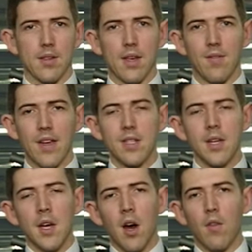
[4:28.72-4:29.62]
event
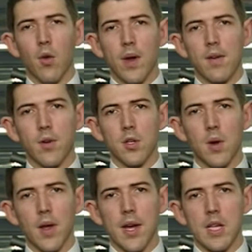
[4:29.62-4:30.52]
of the week for
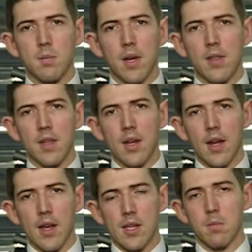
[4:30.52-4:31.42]
Australia has been
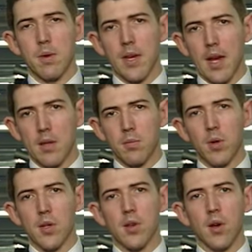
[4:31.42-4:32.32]
that S&P has
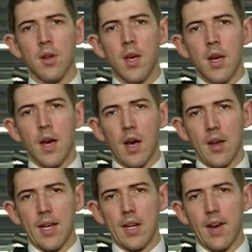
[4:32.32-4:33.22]
put us on a
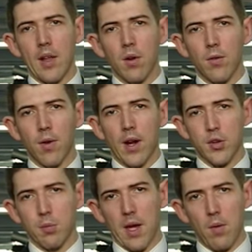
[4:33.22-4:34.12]
negative outlook for our
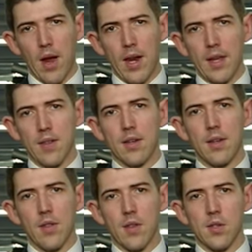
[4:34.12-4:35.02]
AAA rating
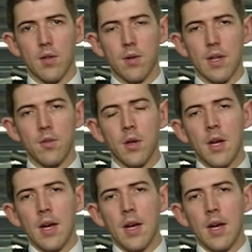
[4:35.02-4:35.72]
at the sovereign level.